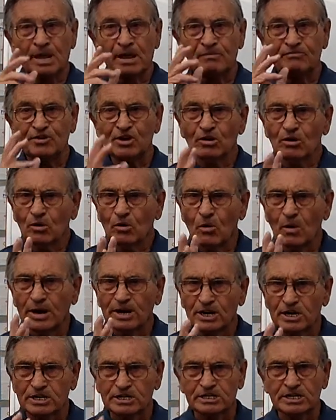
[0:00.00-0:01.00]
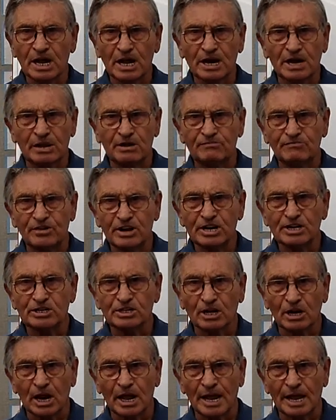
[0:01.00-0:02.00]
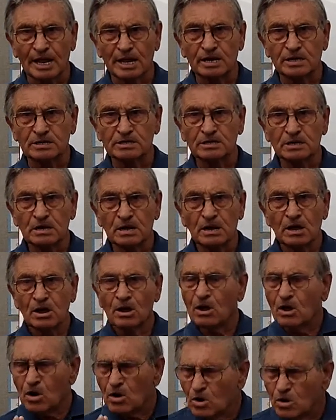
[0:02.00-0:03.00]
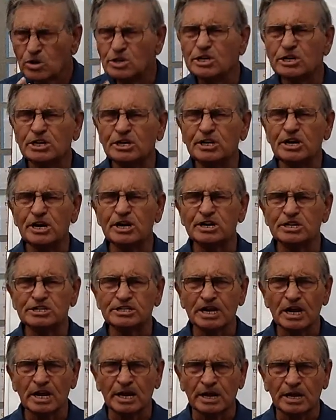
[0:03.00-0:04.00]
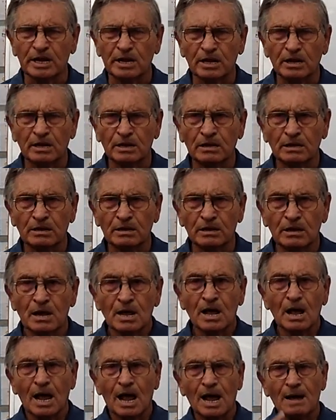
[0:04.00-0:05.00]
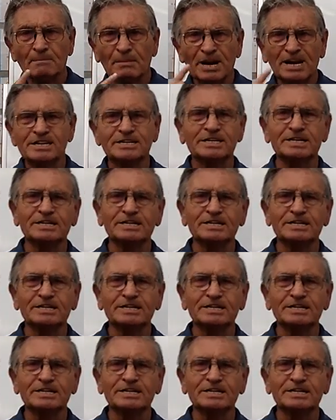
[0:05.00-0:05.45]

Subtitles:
If you're going to study visual aids, who should you study? I'm going to